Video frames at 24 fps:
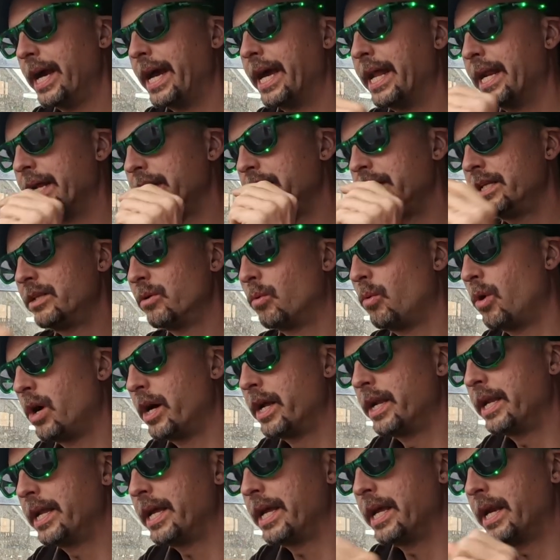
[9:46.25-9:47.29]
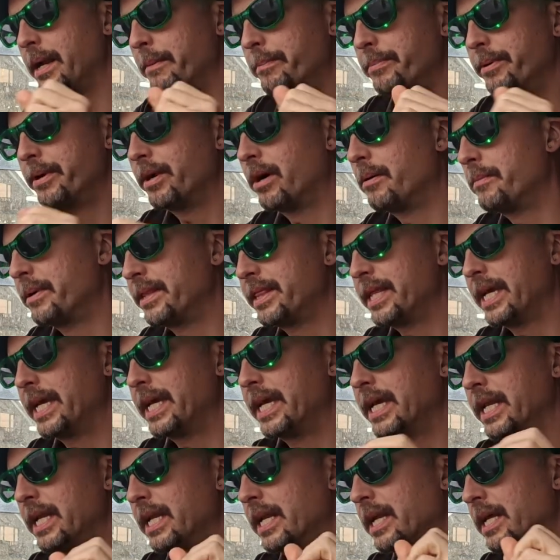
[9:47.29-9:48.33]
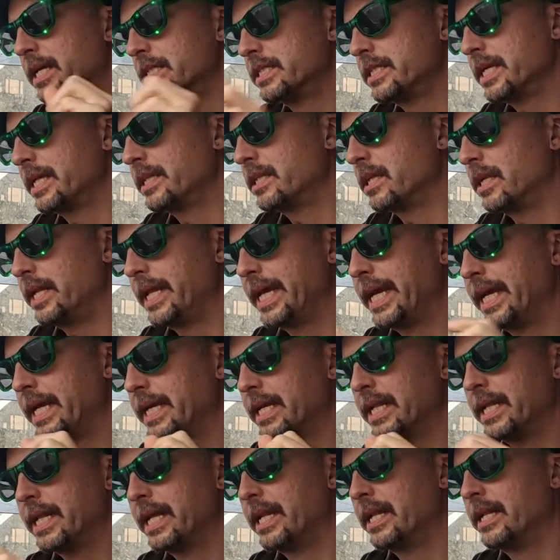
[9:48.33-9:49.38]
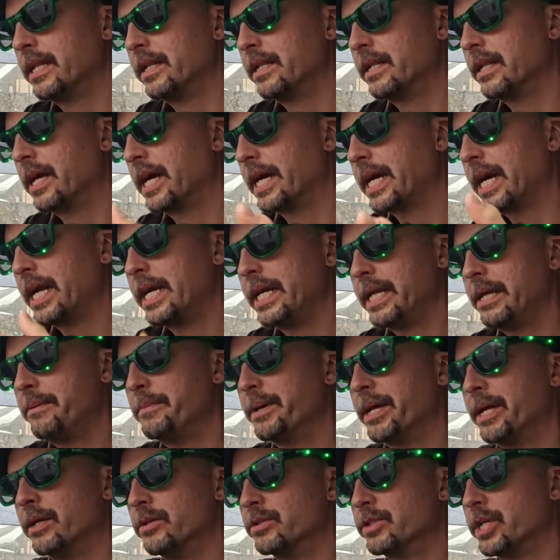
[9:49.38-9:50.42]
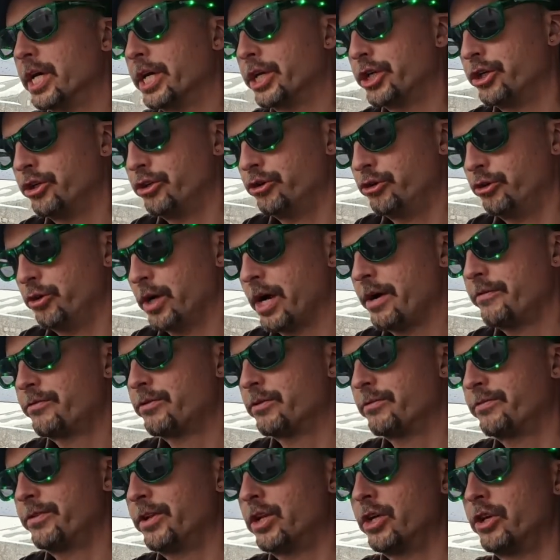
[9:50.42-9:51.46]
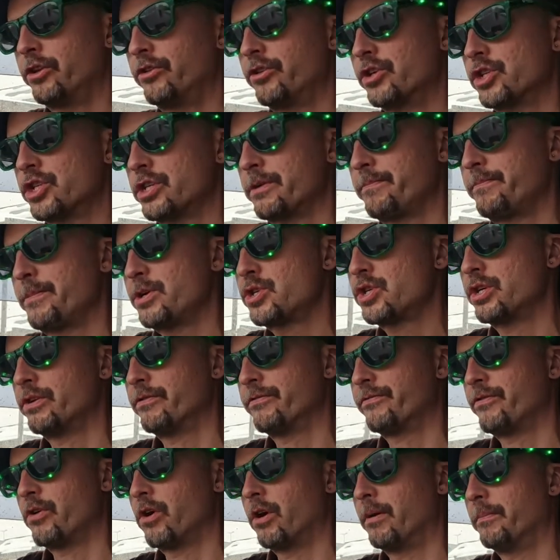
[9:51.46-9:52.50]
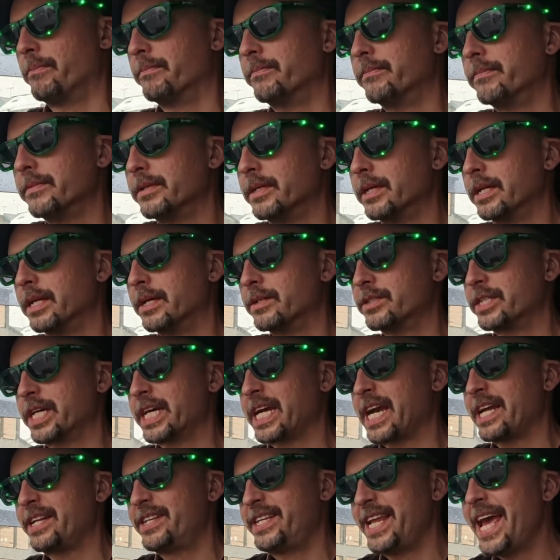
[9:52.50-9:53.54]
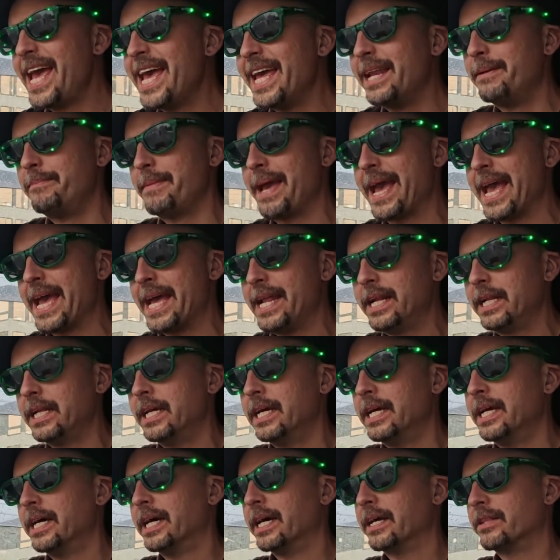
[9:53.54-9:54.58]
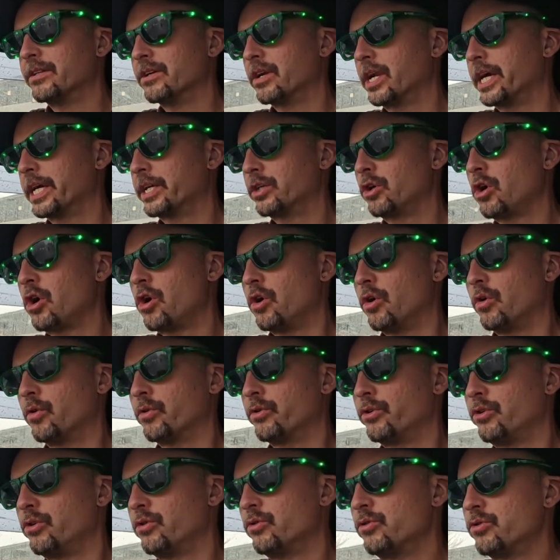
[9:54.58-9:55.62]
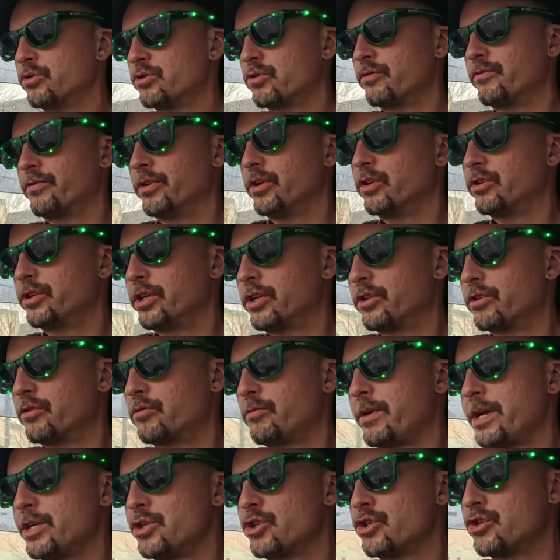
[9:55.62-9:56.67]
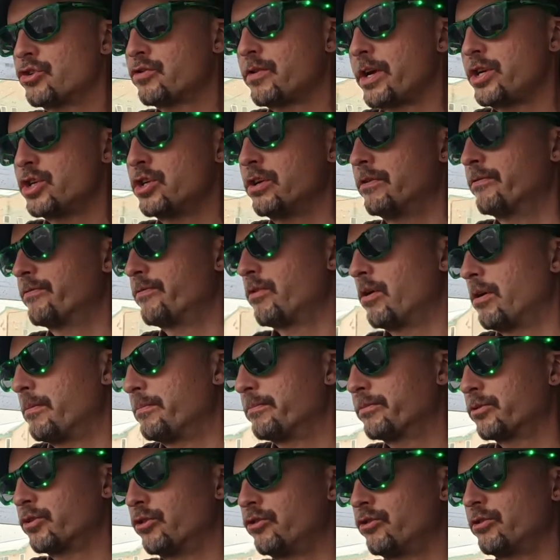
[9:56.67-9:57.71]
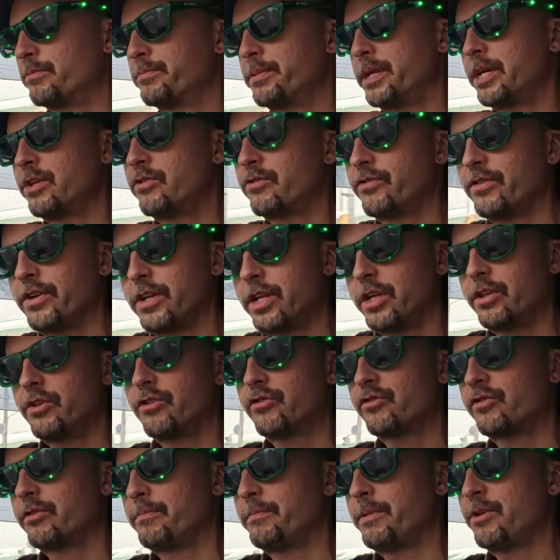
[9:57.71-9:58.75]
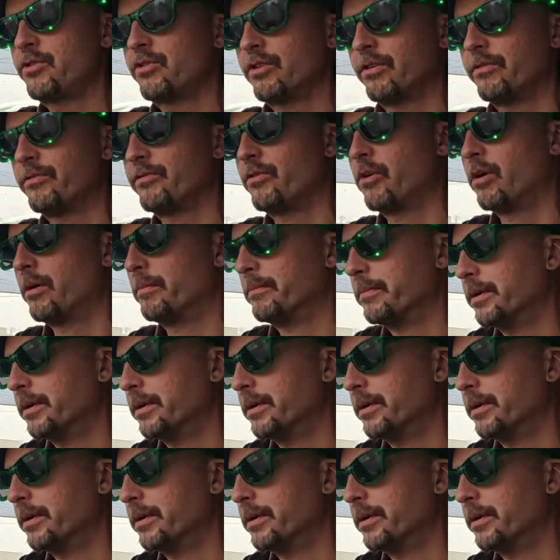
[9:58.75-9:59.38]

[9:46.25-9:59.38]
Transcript: And I did the one, and I put all my thing in, and I sent the link, and then I got an email. It was like, you have to fill in the submission form. And I was like, I did, man. And they're like, no, you filled in the registration form. Could you please fill in the submission form?